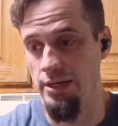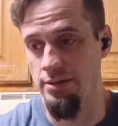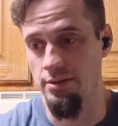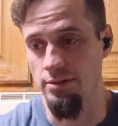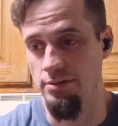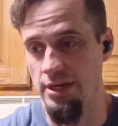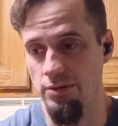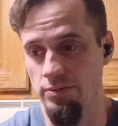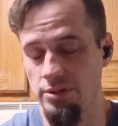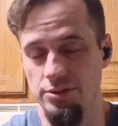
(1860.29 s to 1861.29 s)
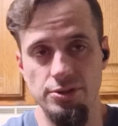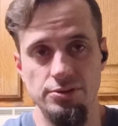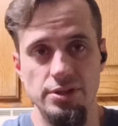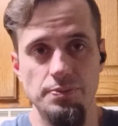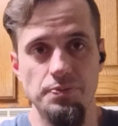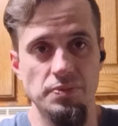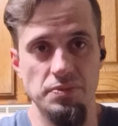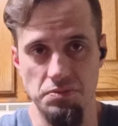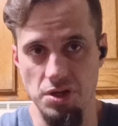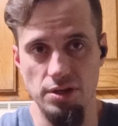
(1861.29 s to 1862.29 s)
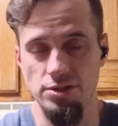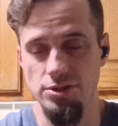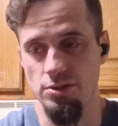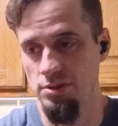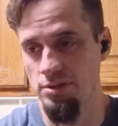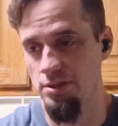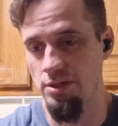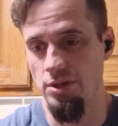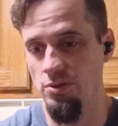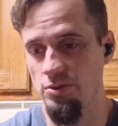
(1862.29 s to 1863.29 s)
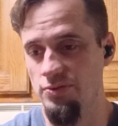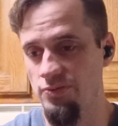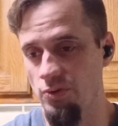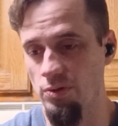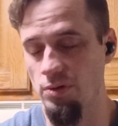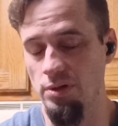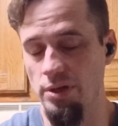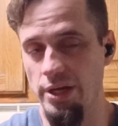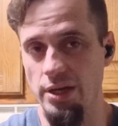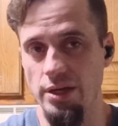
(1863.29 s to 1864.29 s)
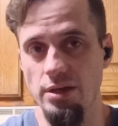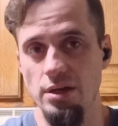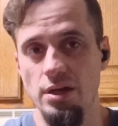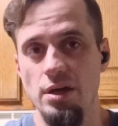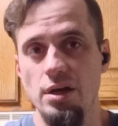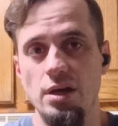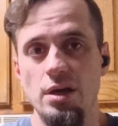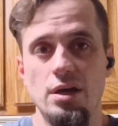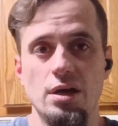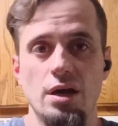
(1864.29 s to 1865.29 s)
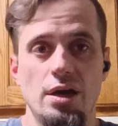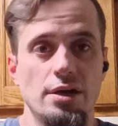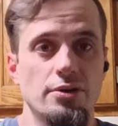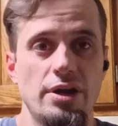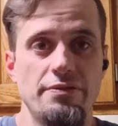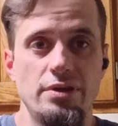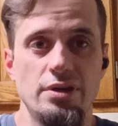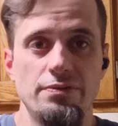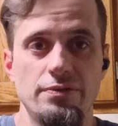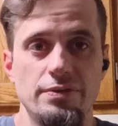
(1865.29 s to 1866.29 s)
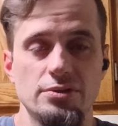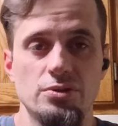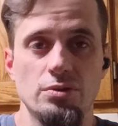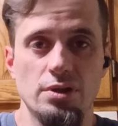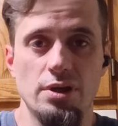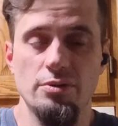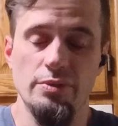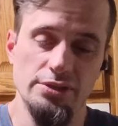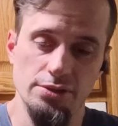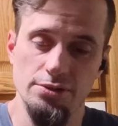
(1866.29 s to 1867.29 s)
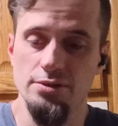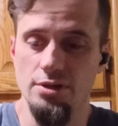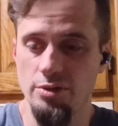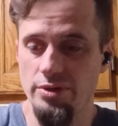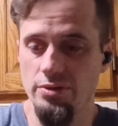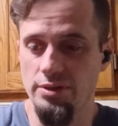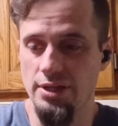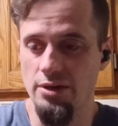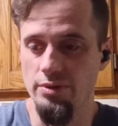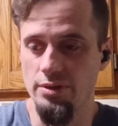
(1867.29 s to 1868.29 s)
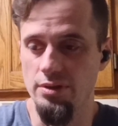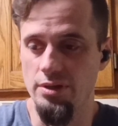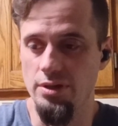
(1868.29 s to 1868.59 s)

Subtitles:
it turns out real juicy. Tons of juices to use for a gravy if you feel so inclined. My sister's going to be doing that with